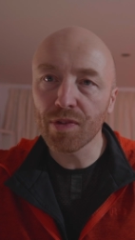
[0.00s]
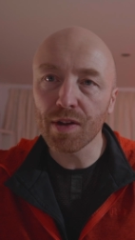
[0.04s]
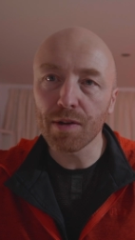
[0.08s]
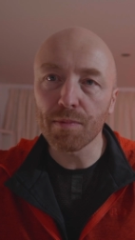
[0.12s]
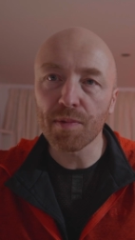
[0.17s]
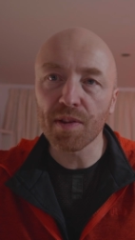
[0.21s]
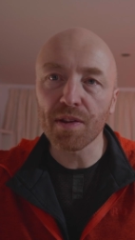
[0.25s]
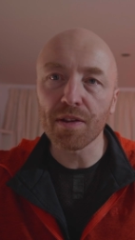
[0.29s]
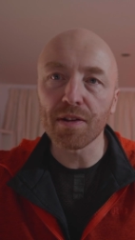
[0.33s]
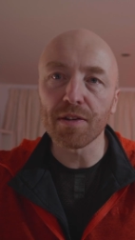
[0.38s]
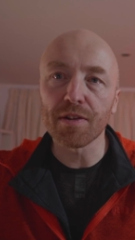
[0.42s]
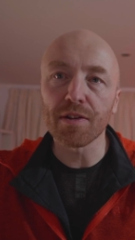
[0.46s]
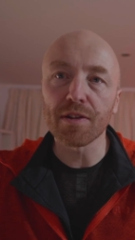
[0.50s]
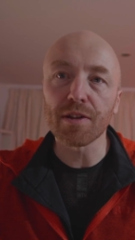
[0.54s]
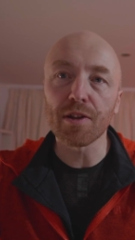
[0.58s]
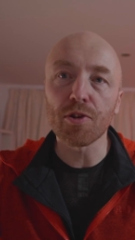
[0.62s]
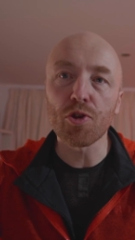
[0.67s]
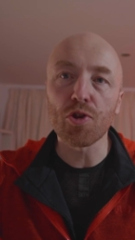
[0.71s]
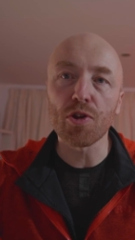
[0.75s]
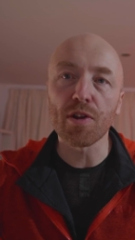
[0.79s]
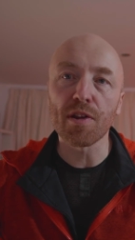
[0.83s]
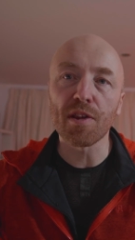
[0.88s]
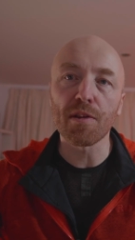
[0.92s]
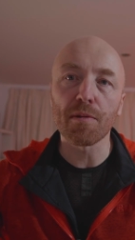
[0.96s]
Absolutely
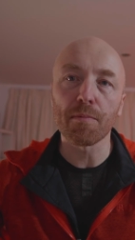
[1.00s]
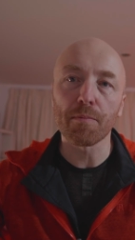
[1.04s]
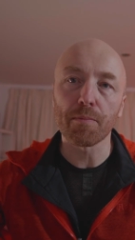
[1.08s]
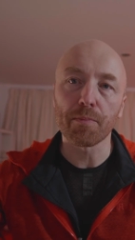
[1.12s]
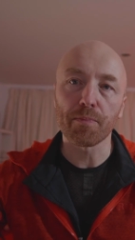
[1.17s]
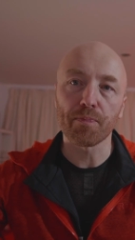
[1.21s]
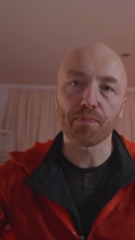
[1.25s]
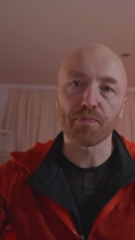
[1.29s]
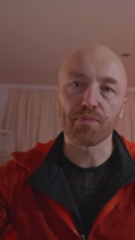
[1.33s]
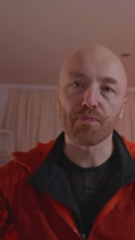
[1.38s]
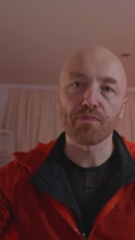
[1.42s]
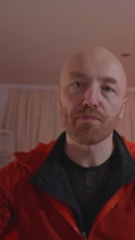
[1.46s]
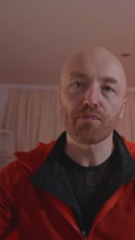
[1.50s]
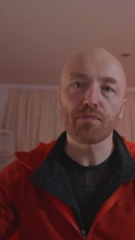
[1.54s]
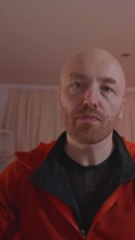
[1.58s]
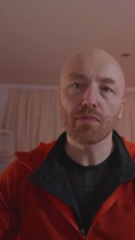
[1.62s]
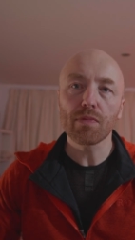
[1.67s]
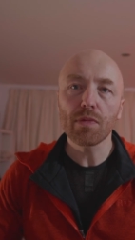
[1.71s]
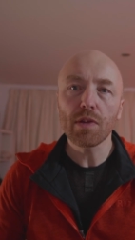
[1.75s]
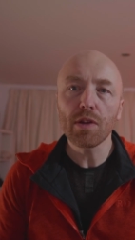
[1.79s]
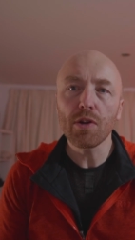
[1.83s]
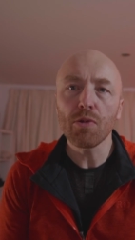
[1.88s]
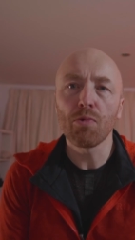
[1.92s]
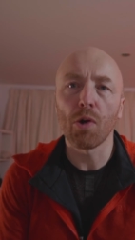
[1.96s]
delicious.
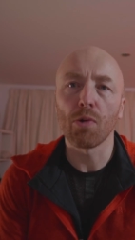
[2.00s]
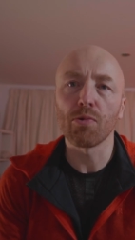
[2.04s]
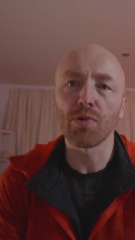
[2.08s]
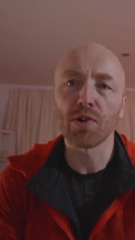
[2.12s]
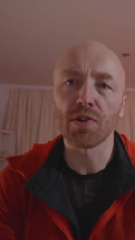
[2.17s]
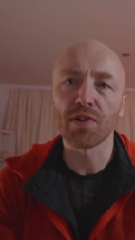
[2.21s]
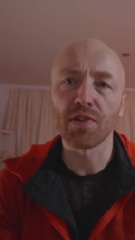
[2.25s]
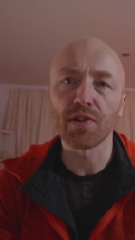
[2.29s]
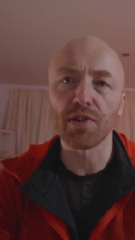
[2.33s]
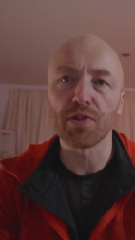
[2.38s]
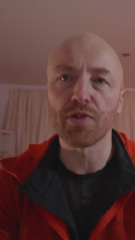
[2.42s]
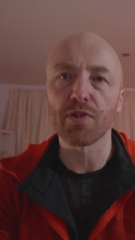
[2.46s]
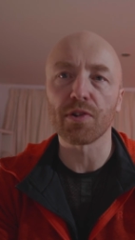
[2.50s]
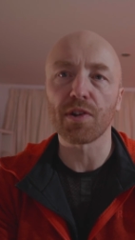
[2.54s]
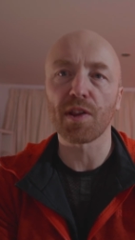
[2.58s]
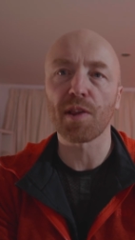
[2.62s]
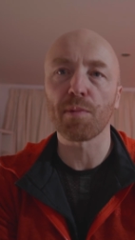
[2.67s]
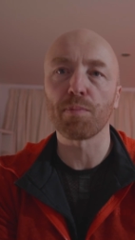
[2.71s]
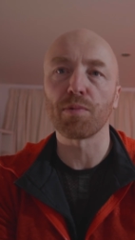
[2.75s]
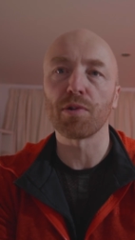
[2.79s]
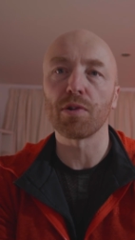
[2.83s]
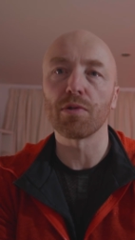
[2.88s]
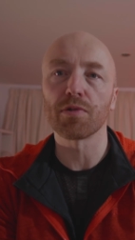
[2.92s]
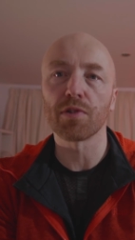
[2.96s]
What I wanted to
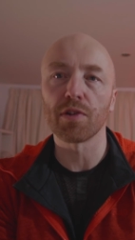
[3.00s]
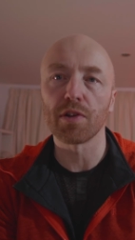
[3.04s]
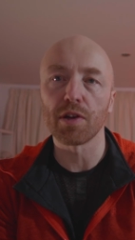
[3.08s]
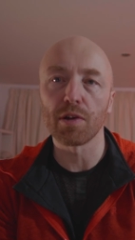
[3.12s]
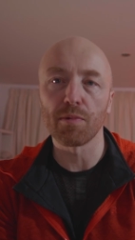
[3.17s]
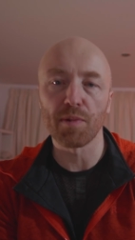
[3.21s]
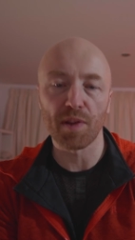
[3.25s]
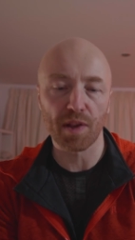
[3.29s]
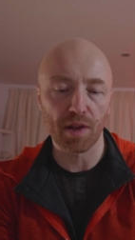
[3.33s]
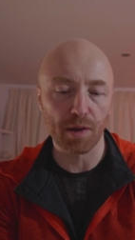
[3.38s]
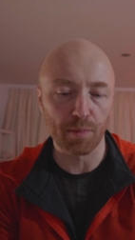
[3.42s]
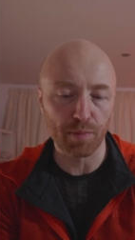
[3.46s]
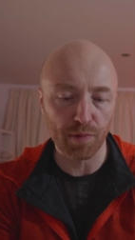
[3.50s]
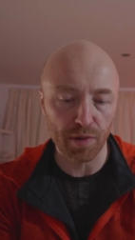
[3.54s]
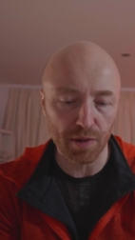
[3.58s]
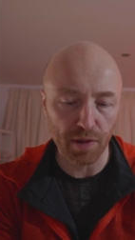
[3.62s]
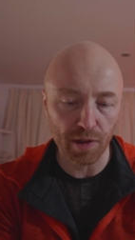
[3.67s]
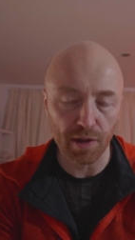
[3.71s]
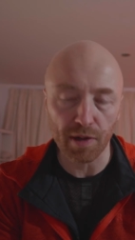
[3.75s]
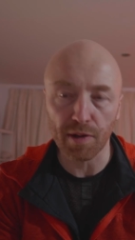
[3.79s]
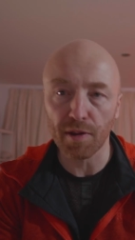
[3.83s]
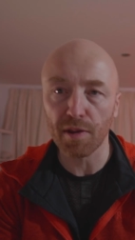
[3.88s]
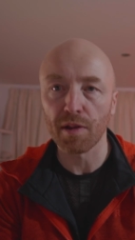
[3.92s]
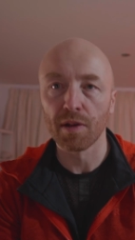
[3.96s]
explore today was a couple of
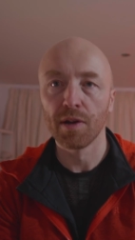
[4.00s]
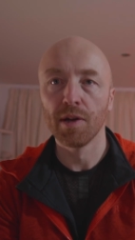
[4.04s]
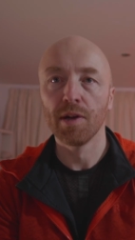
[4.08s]
things.